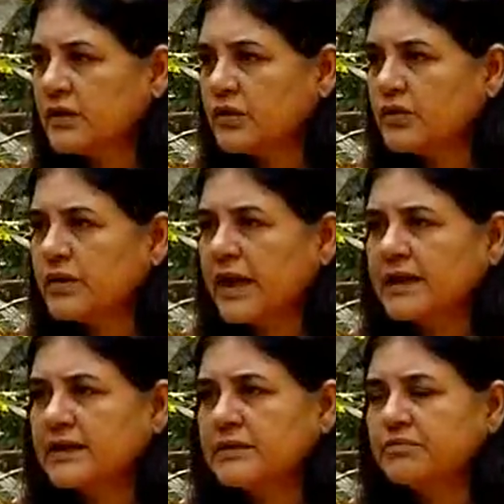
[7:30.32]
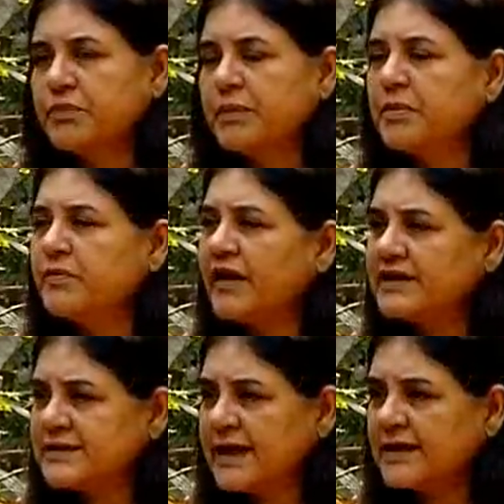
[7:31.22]
You know, and people were
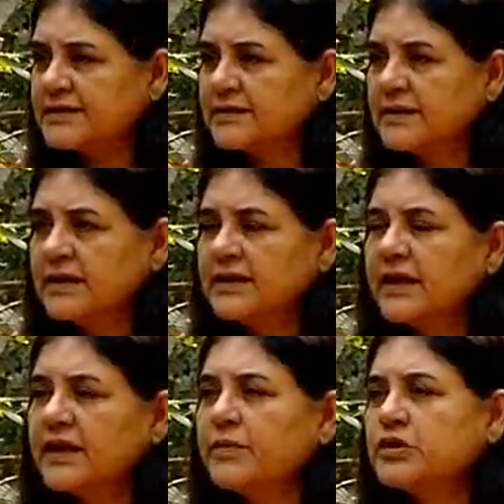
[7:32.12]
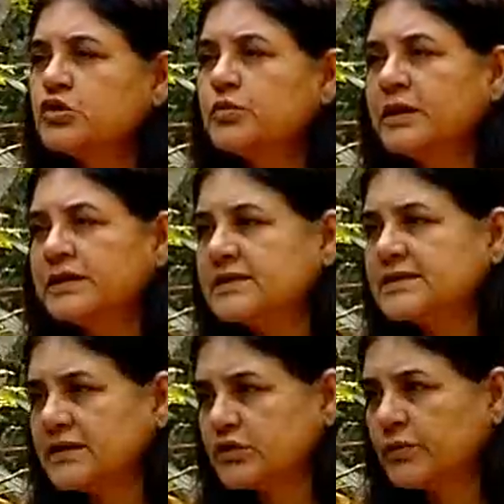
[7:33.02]
very scared. Then there were two murders
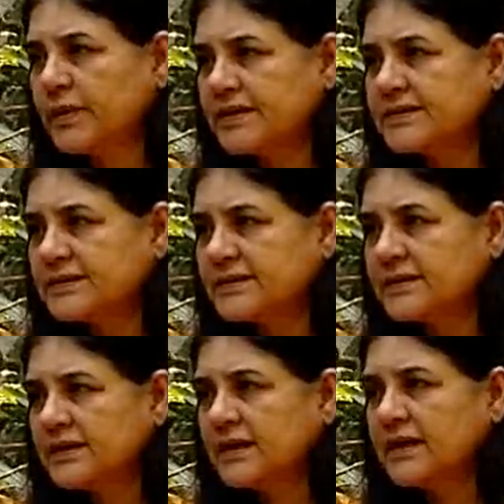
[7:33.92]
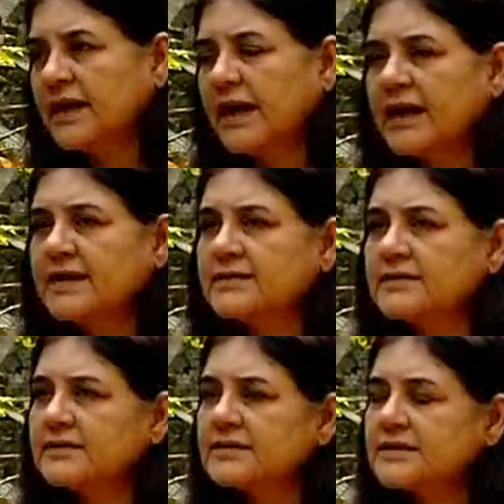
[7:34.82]
that took place, and
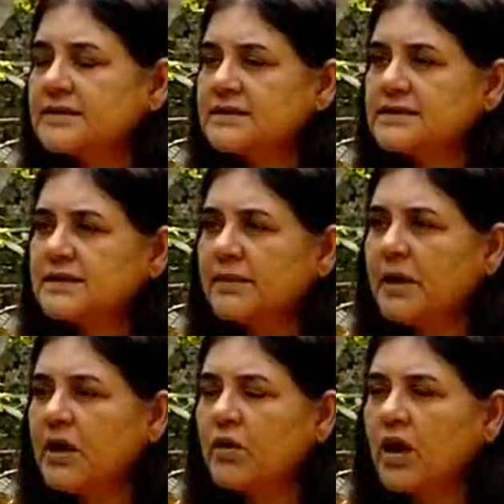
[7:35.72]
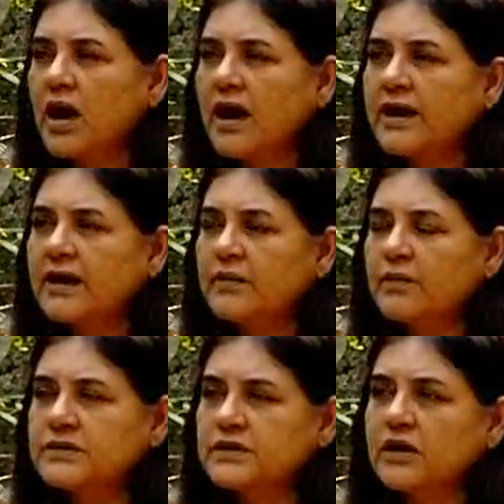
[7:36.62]
somehow I
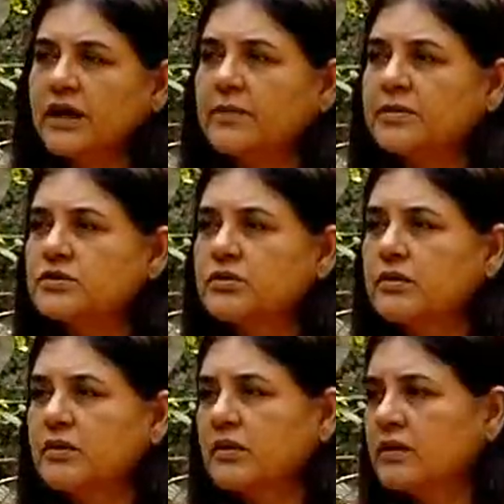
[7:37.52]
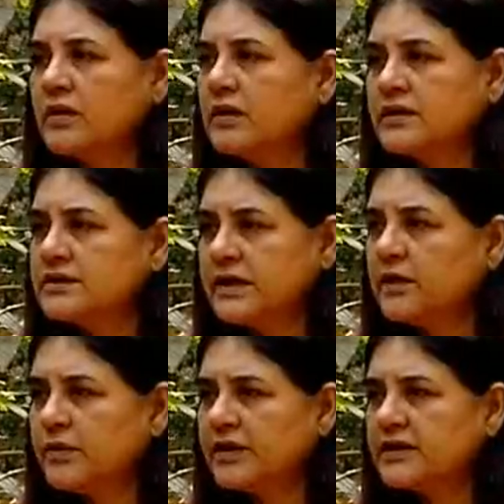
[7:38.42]
was not able to
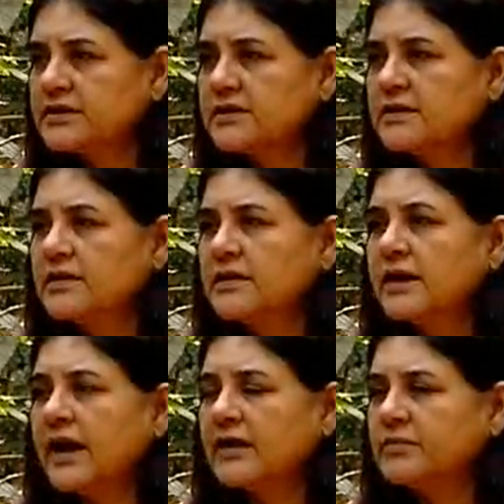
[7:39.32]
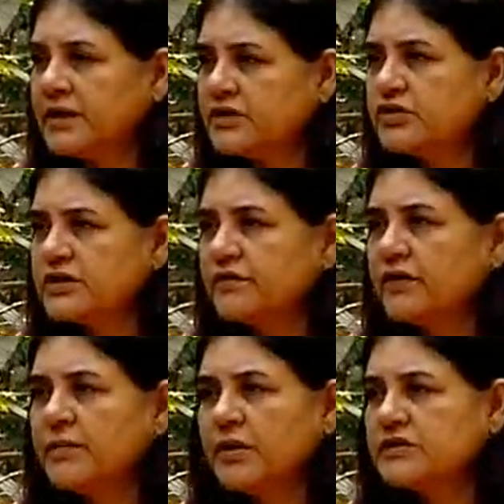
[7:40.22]
deal with it
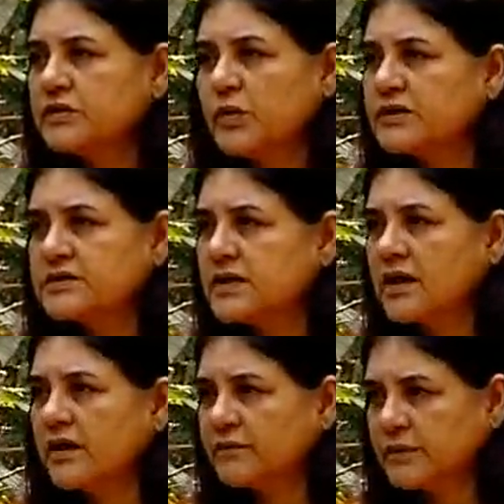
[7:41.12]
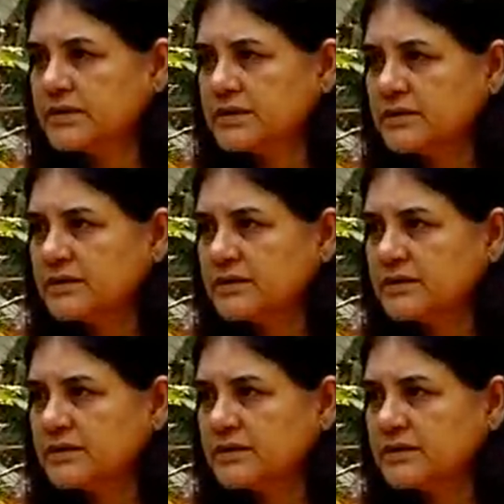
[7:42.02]
administratively because it wasn't our government.